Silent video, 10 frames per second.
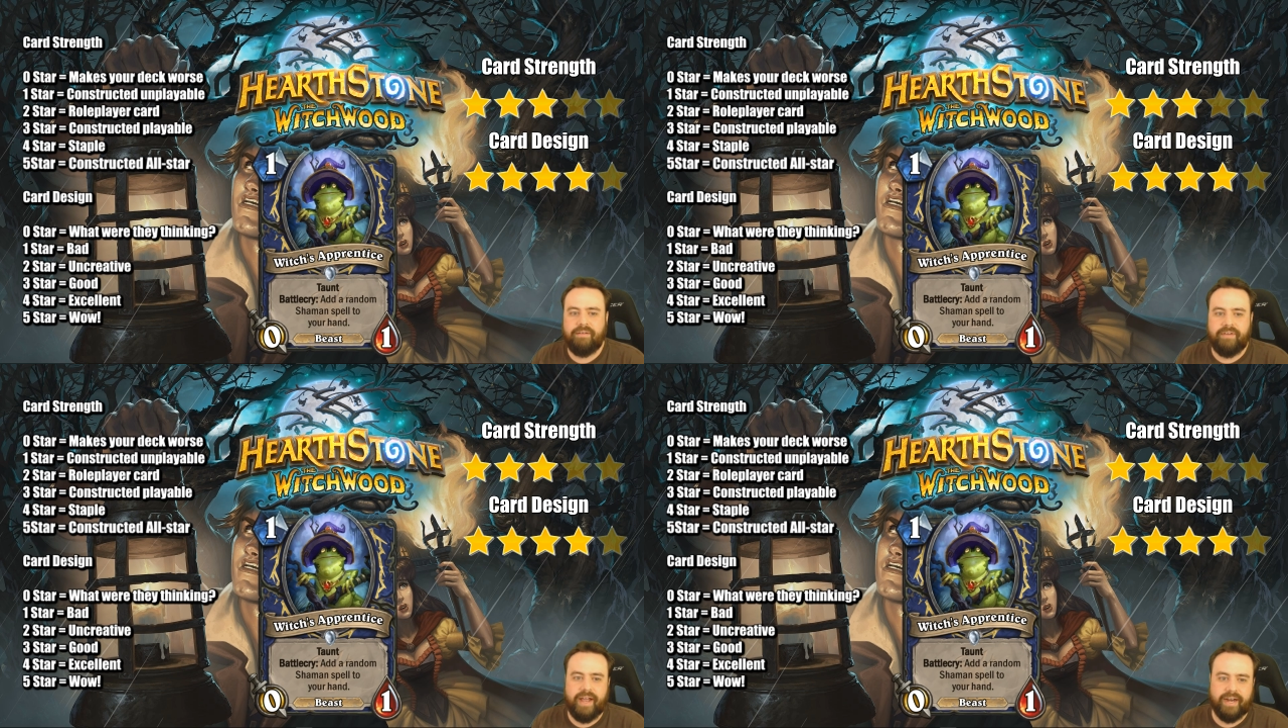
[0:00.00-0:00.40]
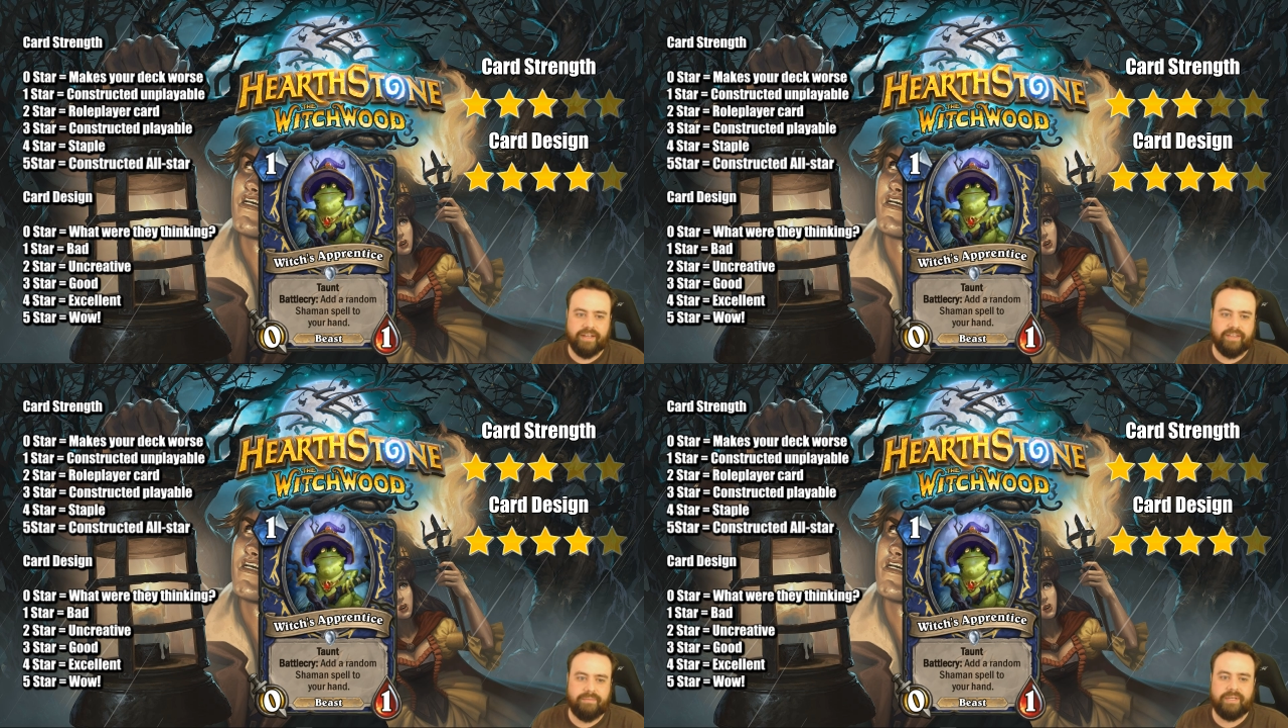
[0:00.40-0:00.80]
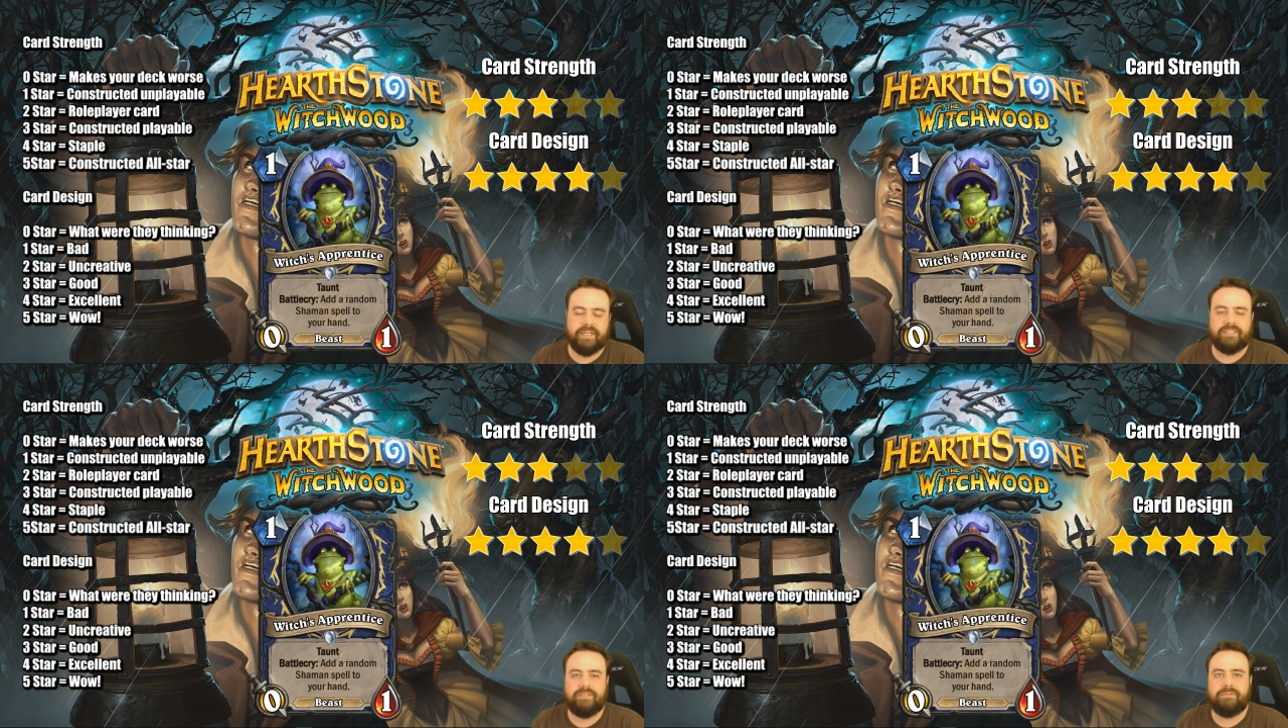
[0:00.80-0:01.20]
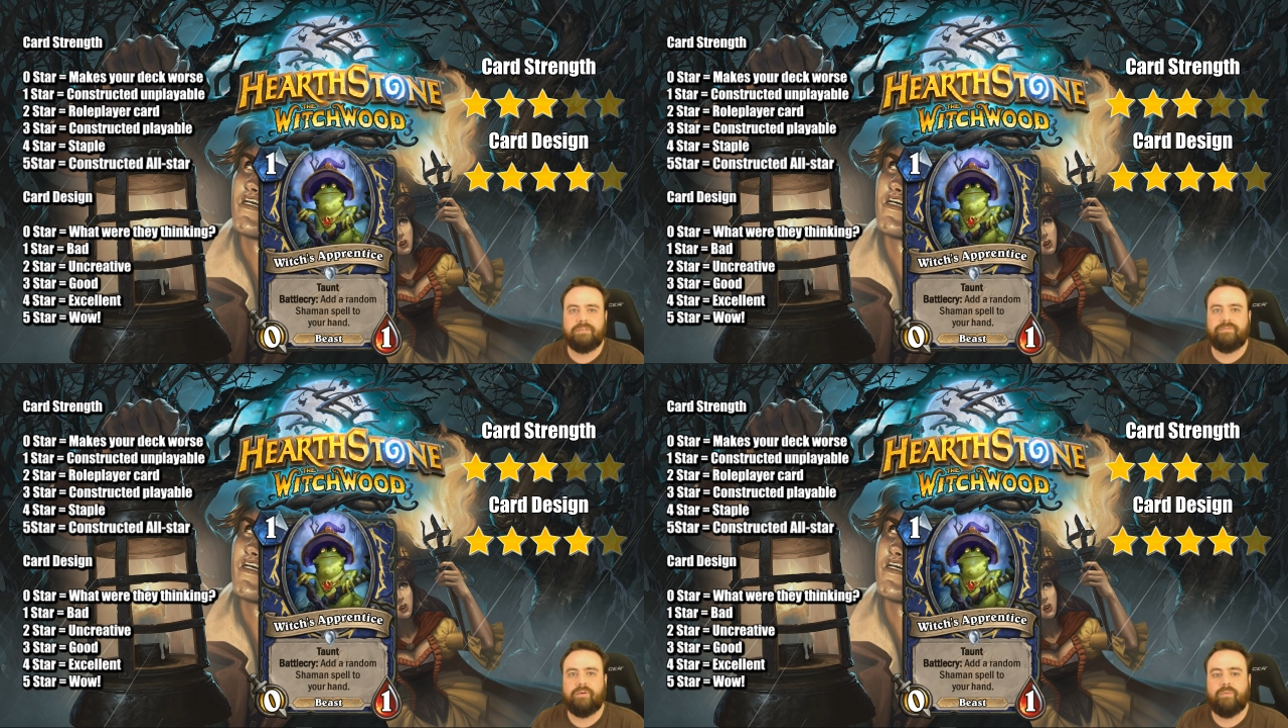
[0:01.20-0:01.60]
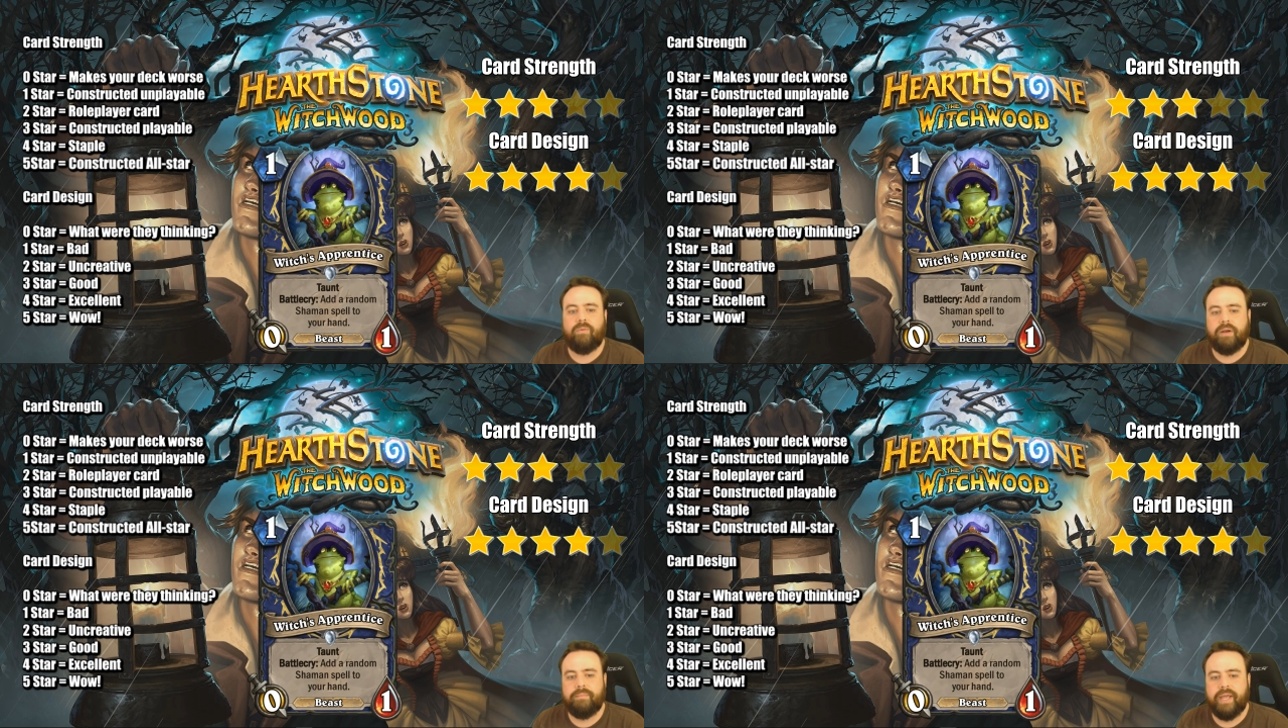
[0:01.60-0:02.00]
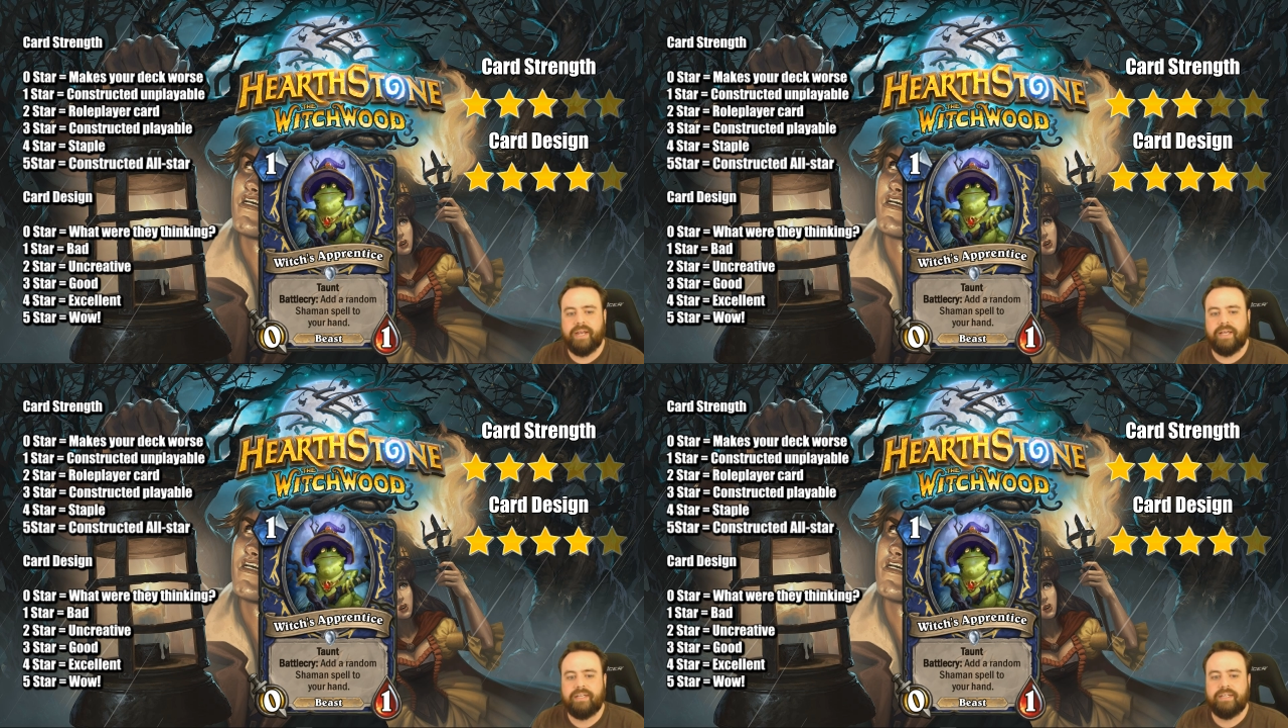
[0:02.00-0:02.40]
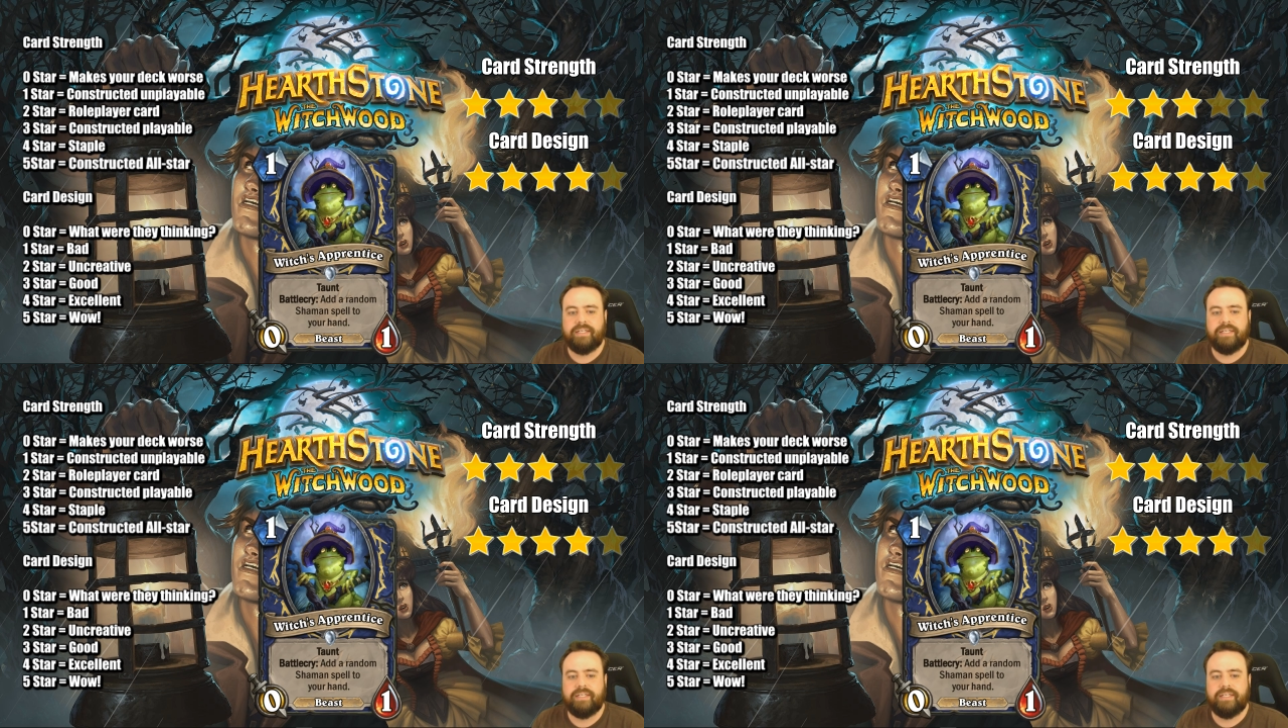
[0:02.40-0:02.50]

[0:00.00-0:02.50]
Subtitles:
Hagatha because for 1 mana,